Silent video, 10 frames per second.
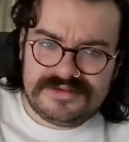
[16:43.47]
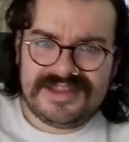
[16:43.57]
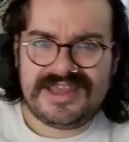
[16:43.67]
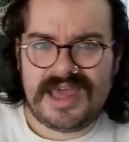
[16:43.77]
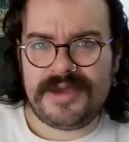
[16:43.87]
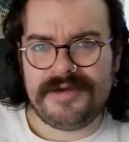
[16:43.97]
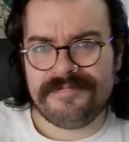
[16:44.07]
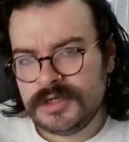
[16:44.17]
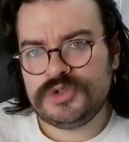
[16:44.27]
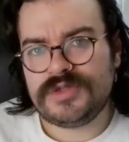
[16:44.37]
Give me it.
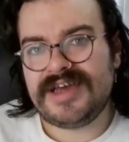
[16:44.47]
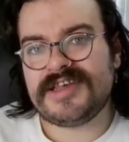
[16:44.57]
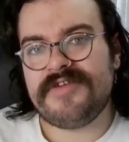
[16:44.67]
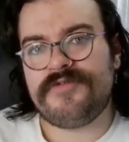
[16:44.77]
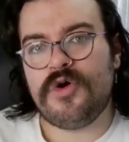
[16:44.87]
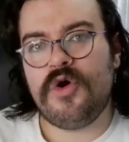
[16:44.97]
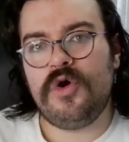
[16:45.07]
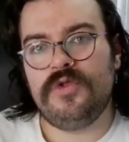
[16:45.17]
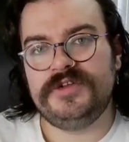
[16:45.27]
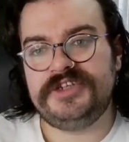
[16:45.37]
So that is it for
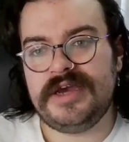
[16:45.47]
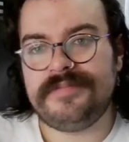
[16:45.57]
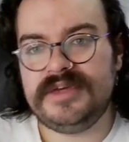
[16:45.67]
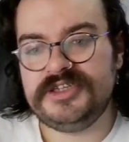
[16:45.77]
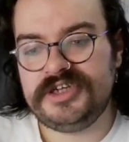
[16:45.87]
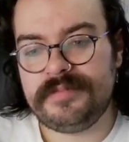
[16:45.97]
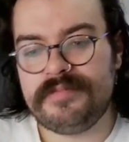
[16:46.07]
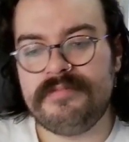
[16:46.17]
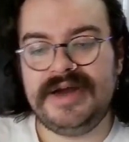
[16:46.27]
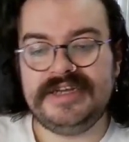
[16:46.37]
all the championship
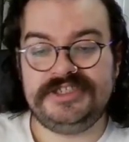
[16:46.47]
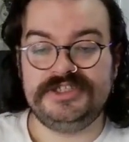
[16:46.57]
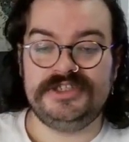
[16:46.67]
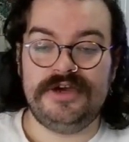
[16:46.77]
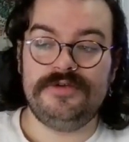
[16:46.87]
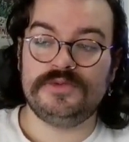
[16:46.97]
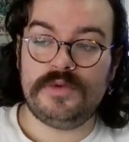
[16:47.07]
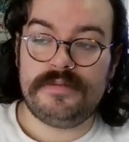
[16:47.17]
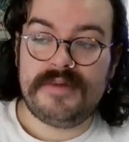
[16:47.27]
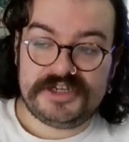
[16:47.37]
matches. Now, there's
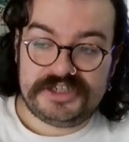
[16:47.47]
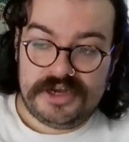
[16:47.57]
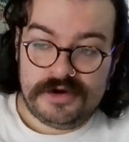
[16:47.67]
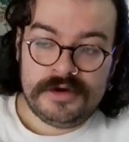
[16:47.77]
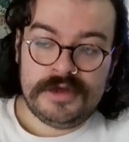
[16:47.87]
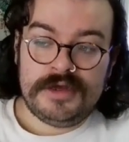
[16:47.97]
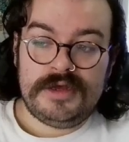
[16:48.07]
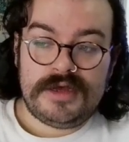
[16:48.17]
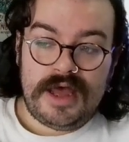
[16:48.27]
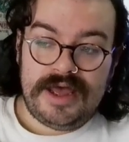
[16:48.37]
one match here
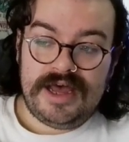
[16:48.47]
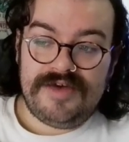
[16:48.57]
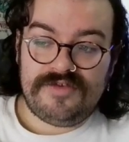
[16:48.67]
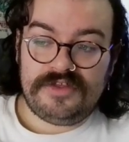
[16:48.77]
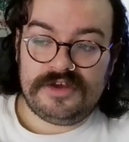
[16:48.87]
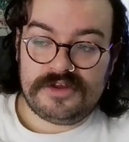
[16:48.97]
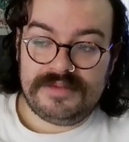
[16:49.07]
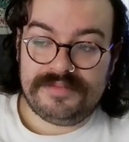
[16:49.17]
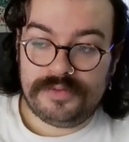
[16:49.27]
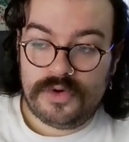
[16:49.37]
I have. I think it's going to be
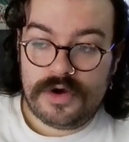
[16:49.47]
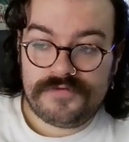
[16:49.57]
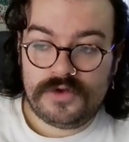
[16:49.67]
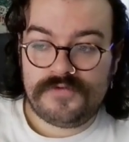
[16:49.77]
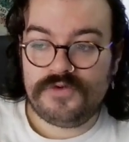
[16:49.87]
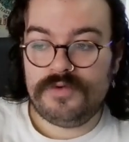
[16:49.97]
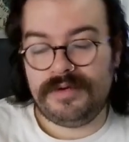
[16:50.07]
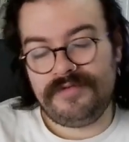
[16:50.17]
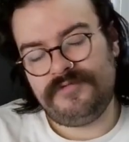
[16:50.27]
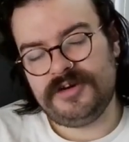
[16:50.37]
the blow off to a feud, but
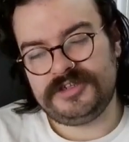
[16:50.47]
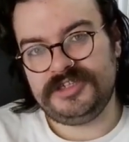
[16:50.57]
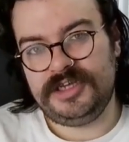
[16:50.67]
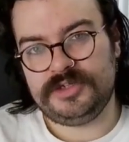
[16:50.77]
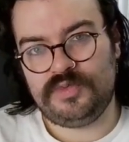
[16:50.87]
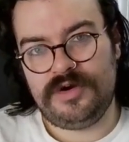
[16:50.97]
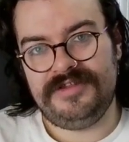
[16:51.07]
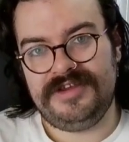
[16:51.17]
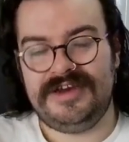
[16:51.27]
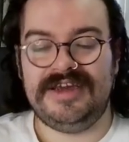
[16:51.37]
unfortunately, it's one
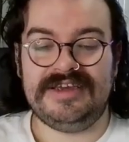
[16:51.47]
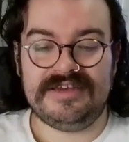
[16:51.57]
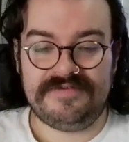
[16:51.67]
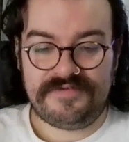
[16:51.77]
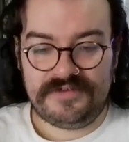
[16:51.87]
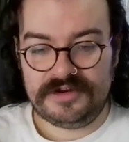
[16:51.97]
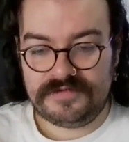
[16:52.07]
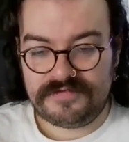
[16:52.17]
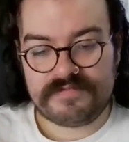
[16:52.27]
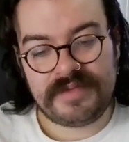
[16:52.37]
that I feel in a
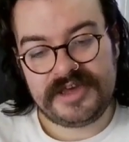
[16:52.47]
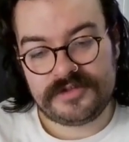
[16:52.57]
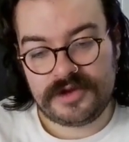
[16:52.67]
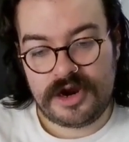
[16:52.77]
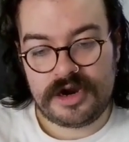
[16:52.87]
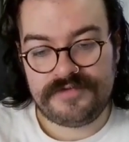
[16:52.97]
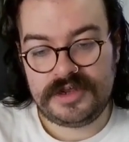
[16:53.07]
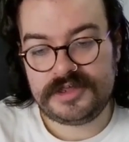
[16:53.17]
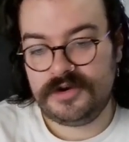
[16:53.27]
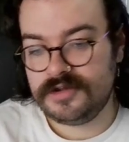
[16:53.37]
place on the card. If it
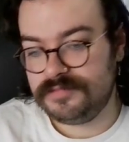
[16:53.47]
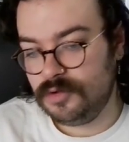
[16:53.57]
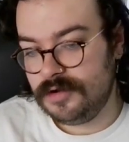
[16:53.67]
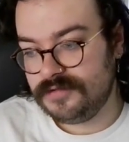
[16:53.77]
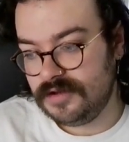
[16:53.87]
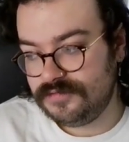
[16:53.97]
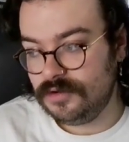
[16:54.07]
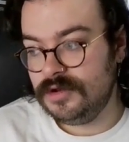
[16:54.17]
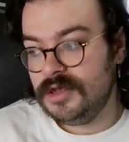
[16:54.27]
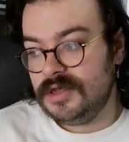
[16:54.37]
is here as a blow off to a
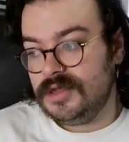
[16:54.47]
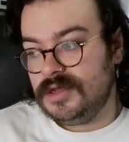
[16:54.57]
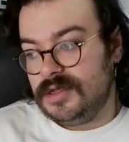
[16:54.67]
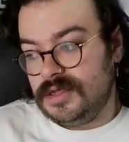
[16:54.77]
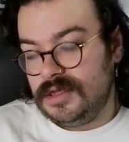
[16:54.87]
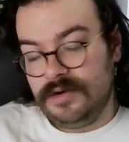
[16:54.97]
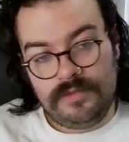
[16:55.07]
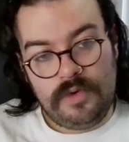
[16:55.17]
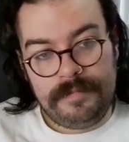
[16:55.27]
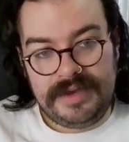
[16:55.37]
feud, you know, it
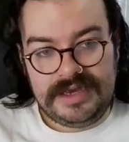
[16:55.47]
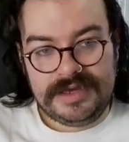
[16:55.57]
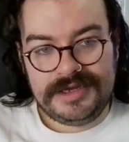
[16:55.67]
won't be